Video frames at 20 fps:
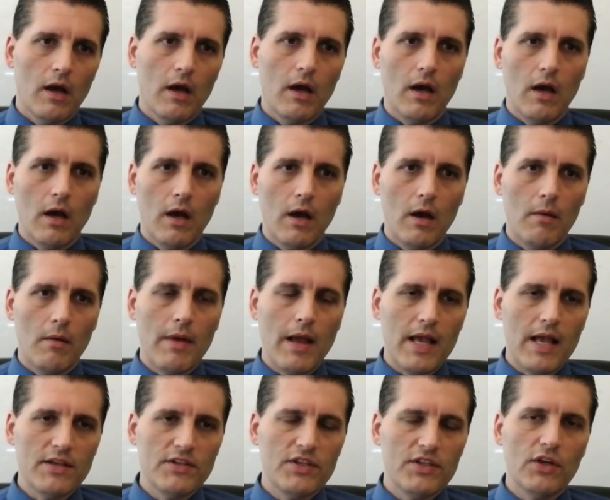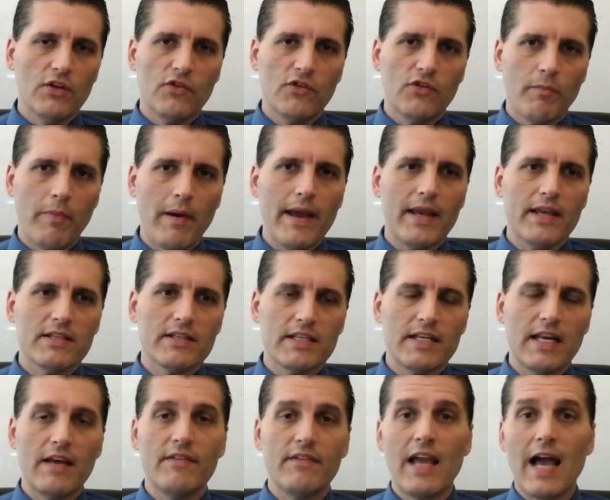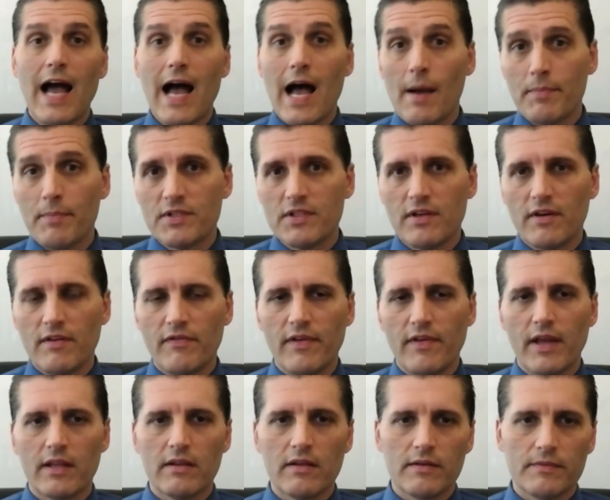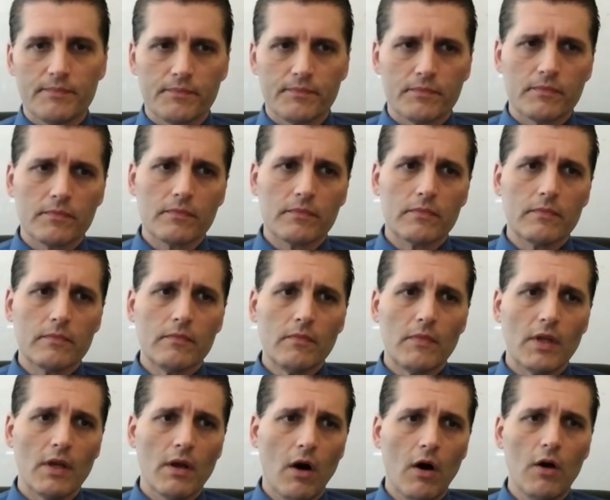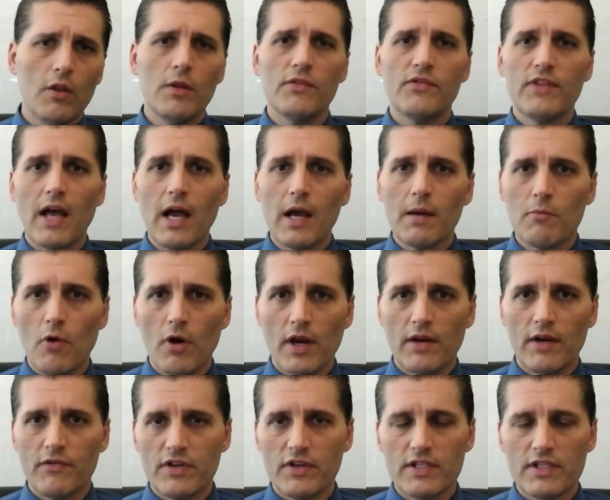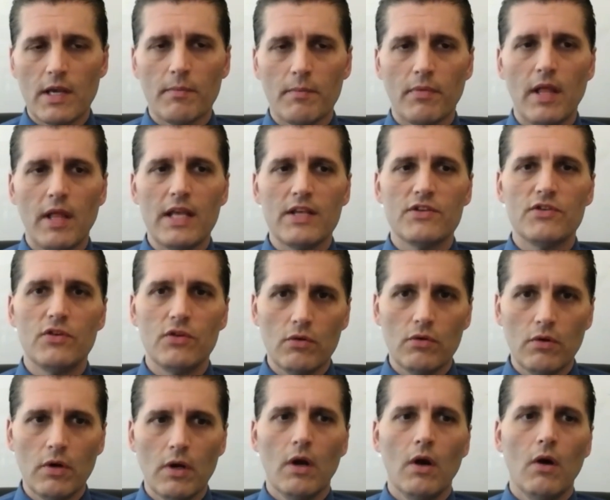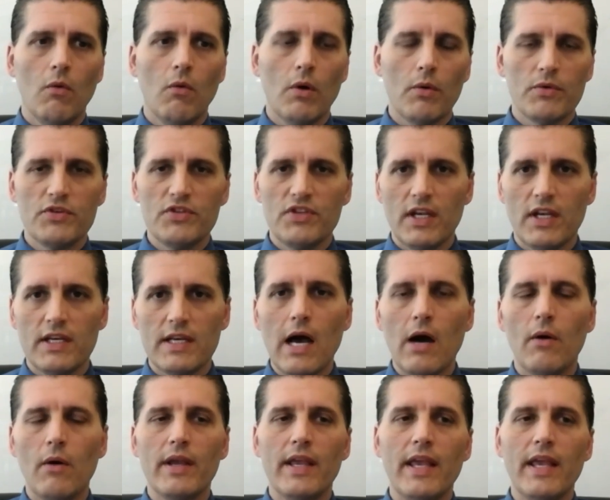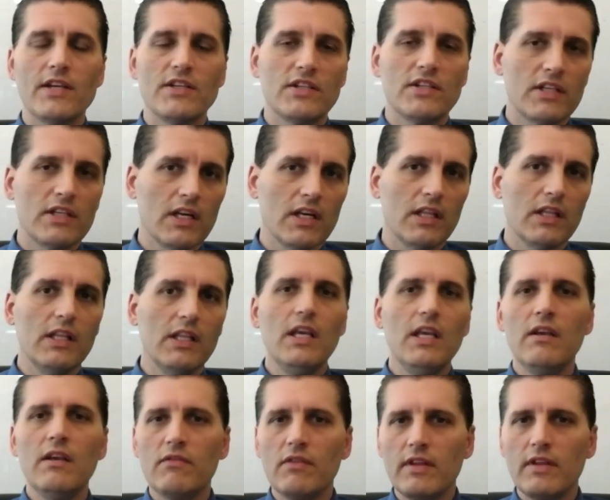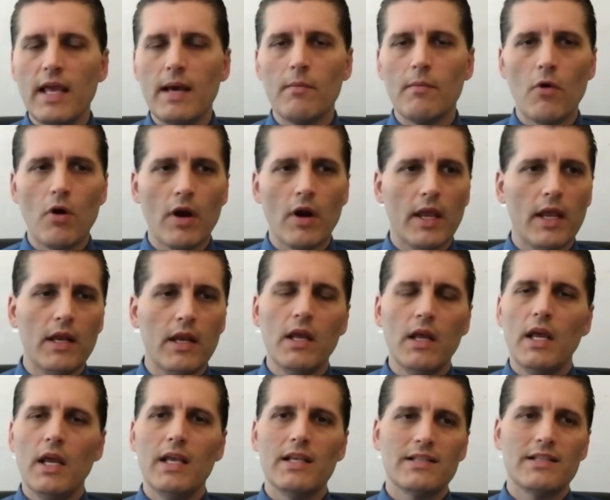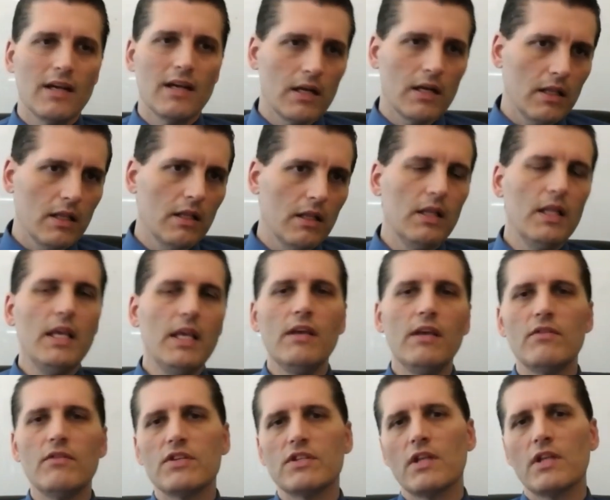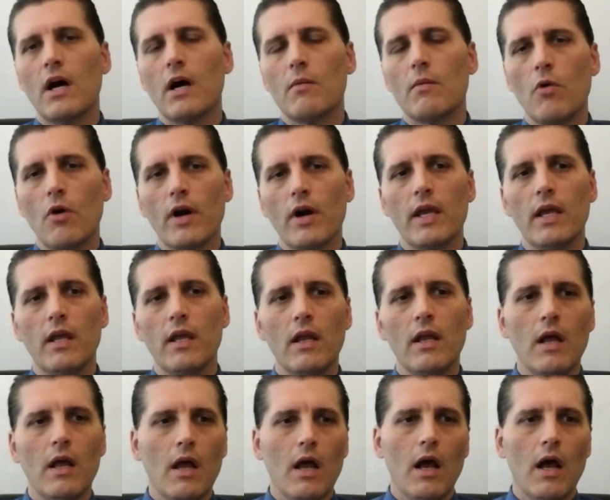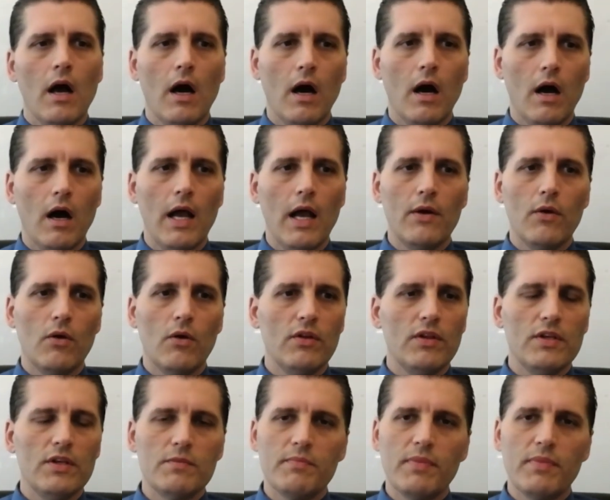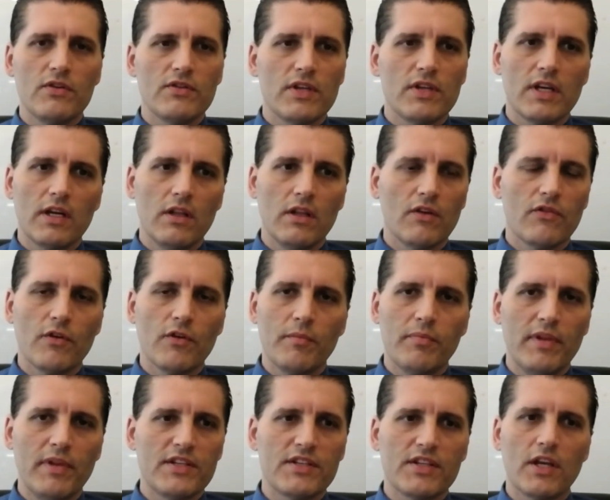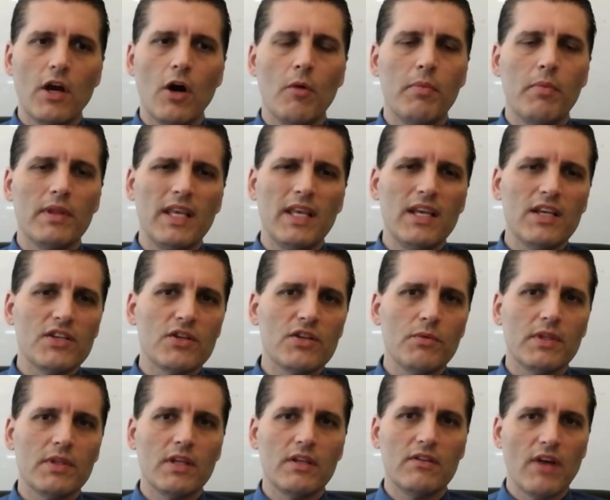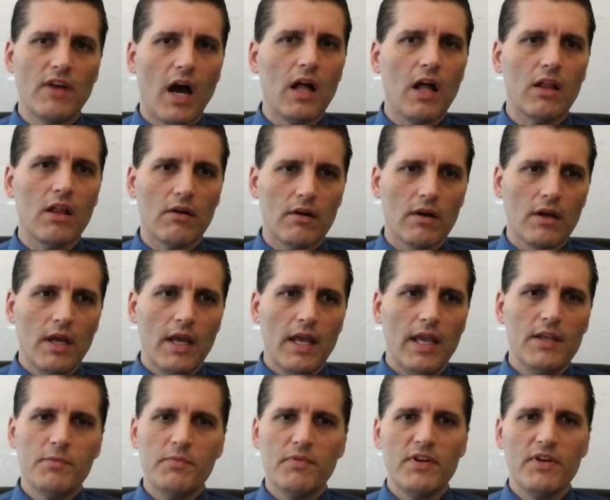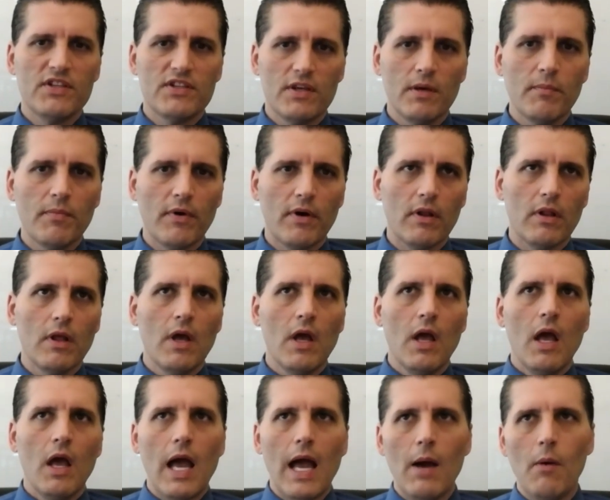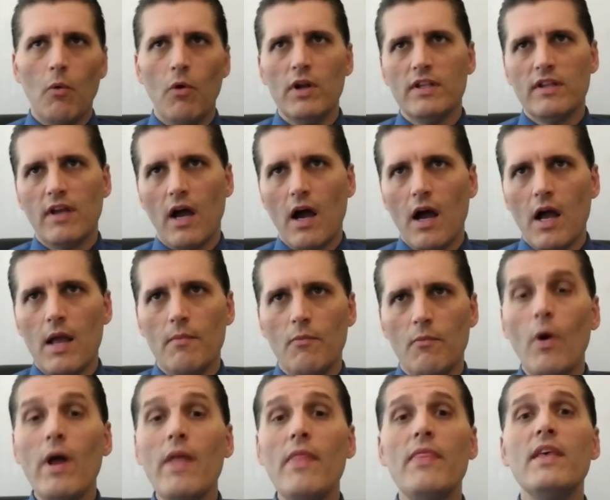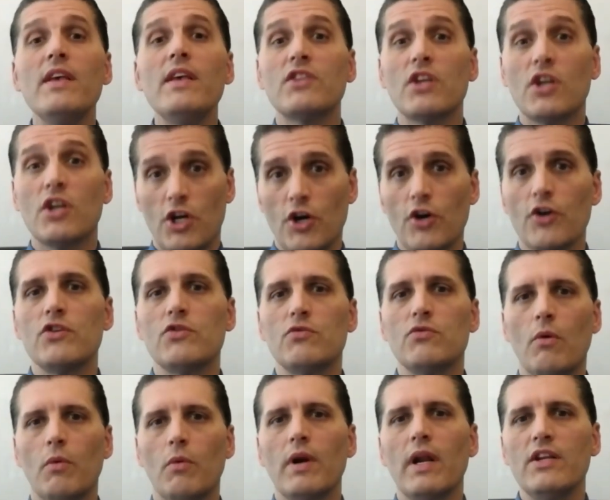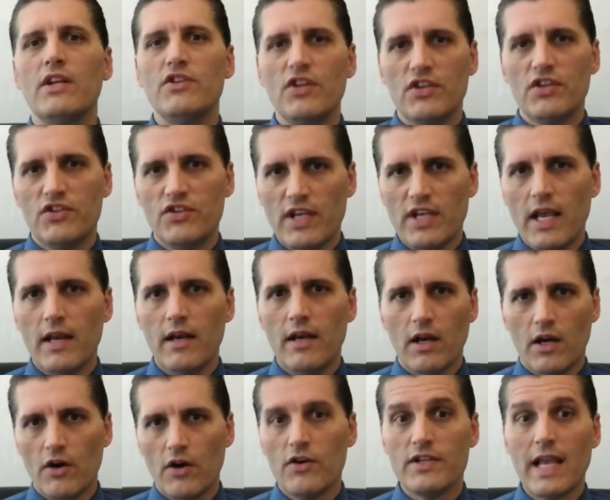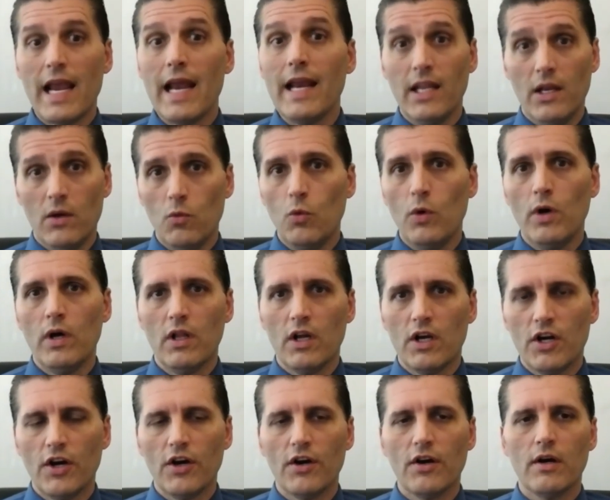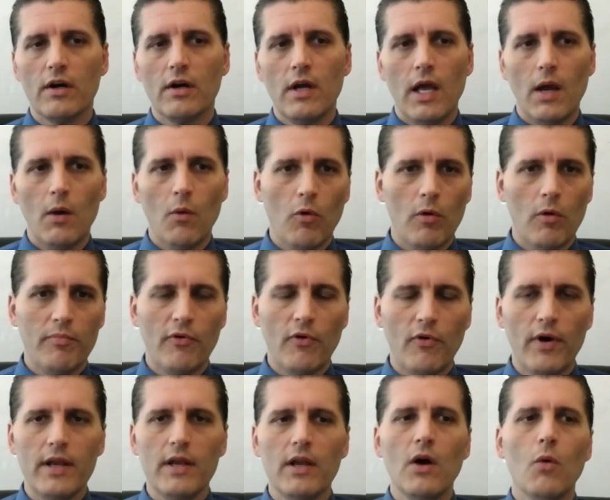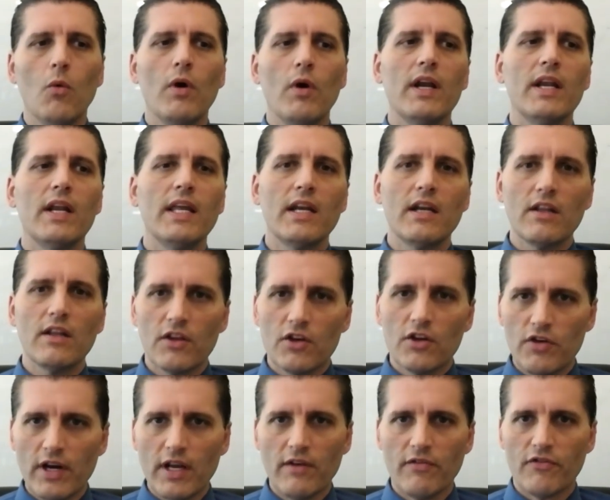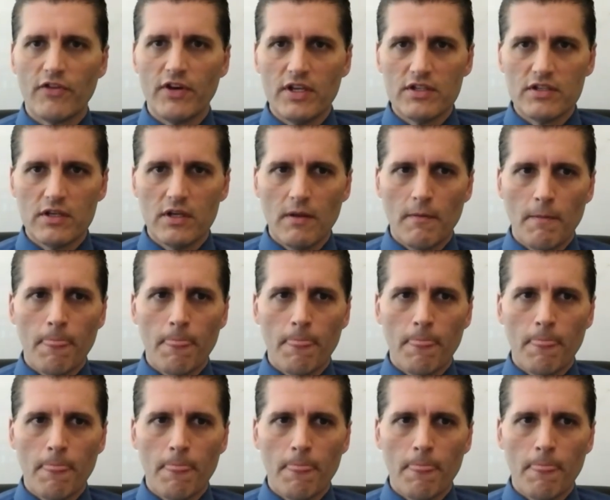Um, as yields spike, it's going to have the opposite effect on the stock market, for example, as to what we're seeing now. And cash is going to leave the debt market, it's going to leave the stock market, uh, and all of these bills are going to look for a place to go. But the issue with the dollar is pretty simple. At one time, when this occurs, where what I just said occurs, and it will occur at one point, we're going to get another credit freeze.